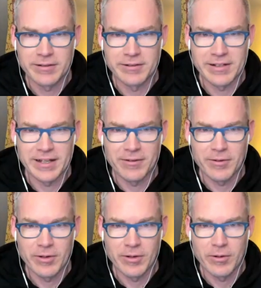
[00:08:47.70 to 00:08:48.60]
Okay.
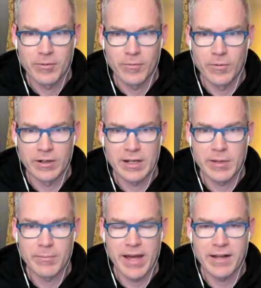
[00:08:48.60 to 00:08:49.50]
We're
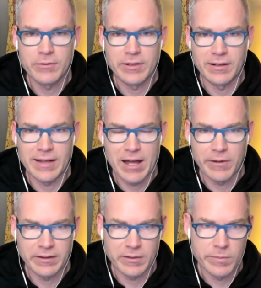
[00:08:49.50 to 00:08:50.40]
coming back to it and
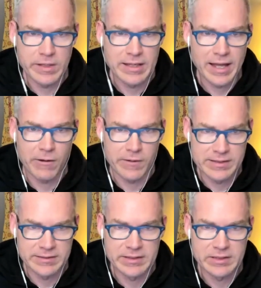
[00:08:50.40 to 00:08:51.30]
allowing it to be how it
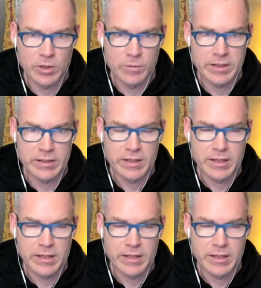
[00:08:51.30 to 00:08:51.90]
is in this moment.